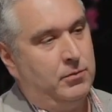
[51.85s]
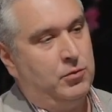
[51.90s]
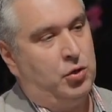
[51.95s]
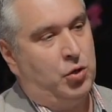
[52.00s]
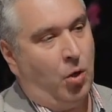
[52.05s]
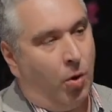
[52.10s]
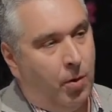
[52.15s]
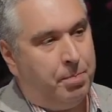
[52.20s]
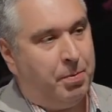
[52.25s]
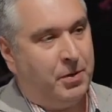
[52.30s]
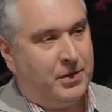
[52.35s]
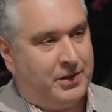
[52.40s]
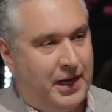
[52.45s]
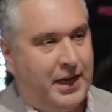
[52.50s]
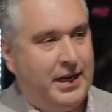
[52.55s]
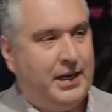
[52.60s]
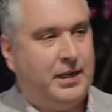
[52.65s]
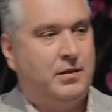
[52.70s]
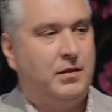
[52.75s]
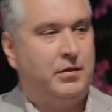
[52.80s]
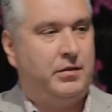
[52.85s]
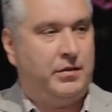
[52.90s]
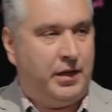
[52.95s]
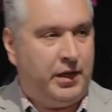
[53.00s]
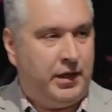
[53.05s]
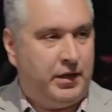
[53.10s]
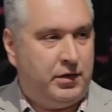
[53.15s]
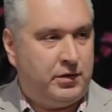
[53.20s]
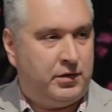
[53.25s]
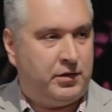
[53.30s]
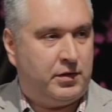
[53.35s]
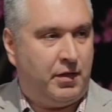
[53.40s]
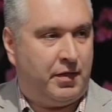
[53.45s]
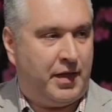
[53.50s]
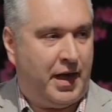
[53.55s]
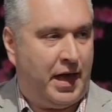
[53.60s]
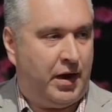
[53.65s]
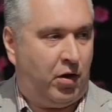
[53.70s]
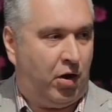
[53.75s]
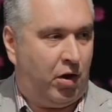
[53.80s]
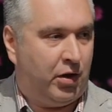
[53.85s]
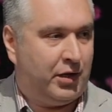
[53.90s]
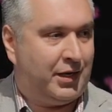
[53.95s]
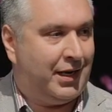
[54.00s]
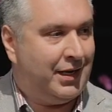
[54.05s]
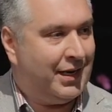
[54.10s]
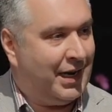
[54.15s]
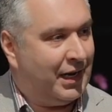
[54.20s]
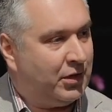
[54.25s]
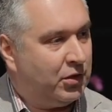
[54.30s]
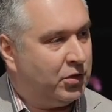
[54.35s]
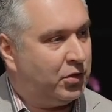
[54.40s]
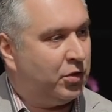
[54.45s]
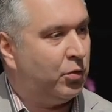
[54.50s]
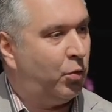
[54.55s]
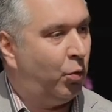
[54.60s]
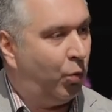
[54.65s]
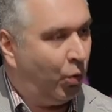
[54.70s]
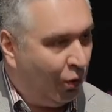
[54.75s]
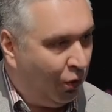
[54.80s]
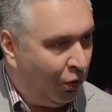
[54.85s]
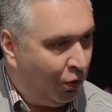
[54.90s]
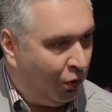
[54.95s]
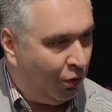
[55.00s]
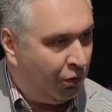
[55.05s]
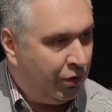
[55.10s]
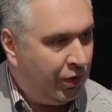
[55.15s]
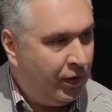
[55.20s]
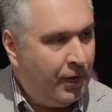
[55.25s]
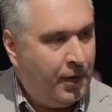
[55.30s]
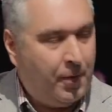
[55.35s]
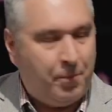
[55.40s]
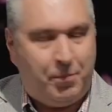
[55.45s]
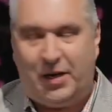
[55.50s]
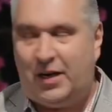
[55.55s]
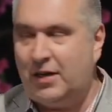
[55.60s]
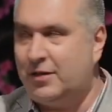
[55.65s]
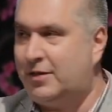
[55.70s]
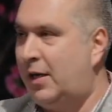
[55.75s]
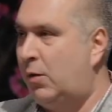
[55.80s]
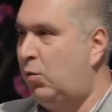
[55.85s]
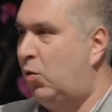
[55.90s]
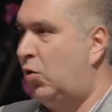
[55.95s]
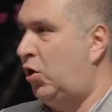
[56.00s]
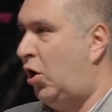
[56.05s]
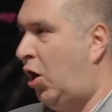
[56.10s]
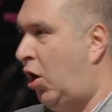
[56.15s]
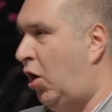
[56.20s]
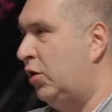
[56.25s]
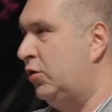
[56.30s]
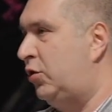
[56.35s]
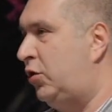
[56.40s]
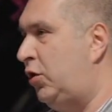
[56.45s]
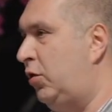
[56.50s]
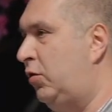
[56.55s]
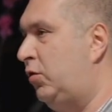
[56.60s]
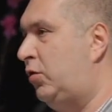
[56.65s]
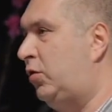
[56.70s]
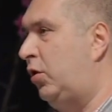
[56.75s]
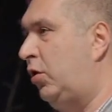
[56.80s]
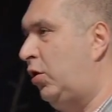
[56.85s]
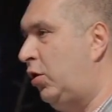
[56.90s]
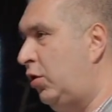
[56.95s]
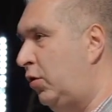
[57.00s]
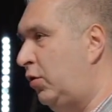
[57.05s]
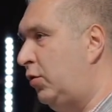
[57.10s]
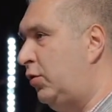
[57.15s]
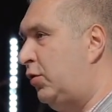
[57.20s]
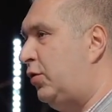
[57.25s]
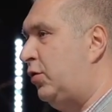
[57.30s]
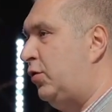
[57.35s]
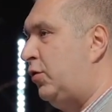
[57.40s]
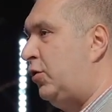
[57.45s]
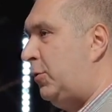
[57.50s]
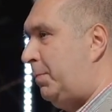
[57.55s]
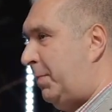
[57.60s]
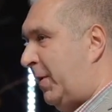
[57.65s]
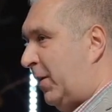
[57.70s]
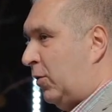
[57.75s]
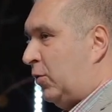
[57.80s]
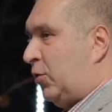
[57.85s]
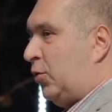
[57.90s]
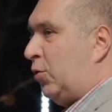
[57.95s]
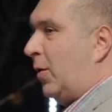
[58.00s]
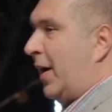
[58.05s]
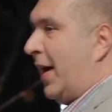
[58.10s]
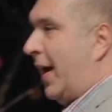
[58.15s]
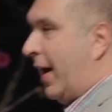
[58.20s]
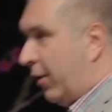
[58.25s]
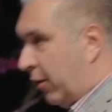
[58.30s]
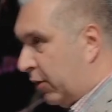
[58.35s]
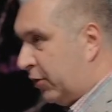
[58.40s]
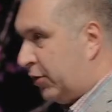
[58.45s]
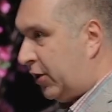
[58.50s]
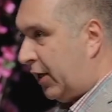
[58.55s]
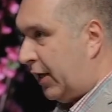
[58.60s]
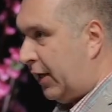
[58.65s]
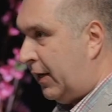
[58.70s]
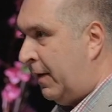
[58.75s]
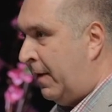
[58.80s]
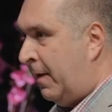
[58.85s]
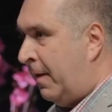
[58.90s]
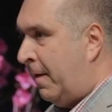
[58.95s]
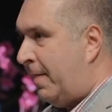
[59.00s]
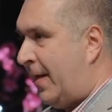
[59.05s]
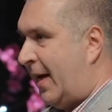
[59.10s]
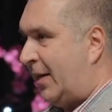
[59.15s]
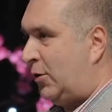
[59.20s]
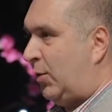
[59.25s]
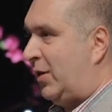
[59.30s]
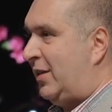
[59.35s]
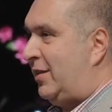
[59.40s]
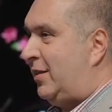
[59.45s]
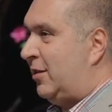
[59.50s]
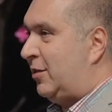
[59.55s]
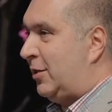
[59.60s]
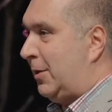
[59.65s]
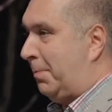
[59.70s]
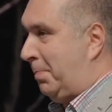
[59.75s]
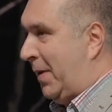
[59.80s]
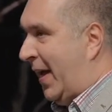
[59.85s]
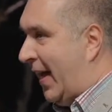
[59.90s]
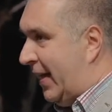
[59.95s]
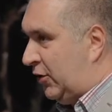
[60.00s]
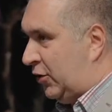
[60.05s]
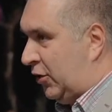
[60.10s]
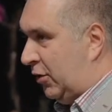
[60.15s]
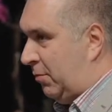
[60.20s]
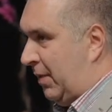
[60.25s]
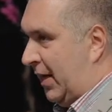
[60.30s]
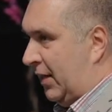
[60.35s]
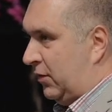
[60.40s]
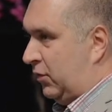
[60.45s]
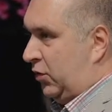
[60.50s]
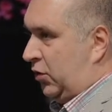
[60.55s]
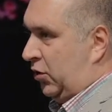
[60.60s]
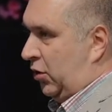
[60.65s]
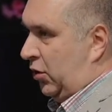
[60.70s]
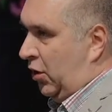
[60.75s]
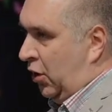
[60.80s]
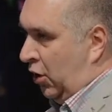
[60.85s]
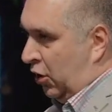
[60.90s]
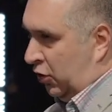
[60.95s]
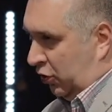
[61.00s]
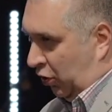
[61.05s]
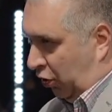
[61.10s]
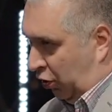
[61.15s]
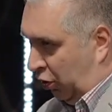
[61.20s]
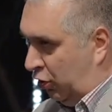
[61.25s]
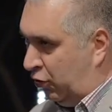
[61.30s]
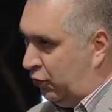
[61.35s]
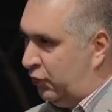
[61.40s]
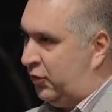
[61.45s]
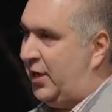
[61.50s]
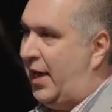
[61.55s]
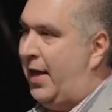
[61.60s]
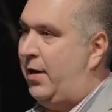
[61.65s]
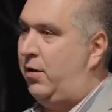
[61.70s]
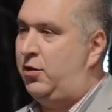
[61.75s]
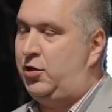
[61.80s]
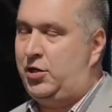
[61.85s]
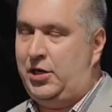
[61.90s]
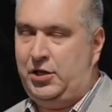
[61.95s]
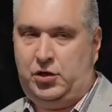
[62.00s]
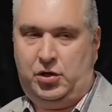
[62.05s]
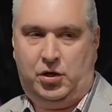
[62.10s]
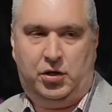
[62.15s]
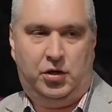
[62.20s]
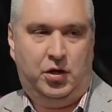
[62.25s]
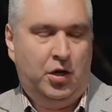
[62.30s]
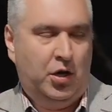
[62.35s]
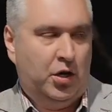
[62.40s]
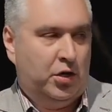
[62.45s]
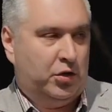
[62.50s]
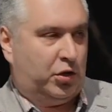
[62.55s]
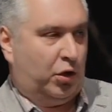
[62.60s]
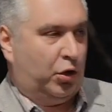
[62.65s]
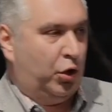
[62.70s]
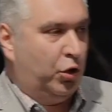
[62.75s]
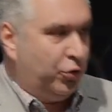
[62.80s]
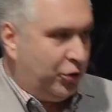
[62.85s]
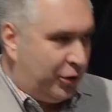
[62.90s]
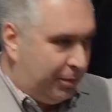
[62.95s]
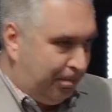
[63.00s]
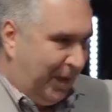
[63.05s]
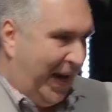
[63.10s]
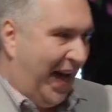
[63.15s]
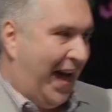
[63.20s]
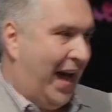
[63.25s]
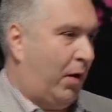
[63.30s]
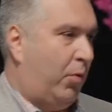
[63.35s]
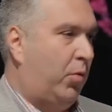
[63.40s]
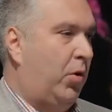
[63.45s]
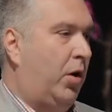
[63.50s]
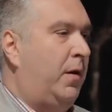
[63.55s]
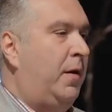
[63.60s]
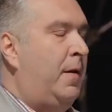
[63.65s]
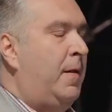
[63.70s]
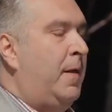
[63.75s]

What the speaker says: Don't partake in the things that are connected to the world, because they will cause you to lose spiritual energy. That's what dissipation means, to lose energy, to lose power.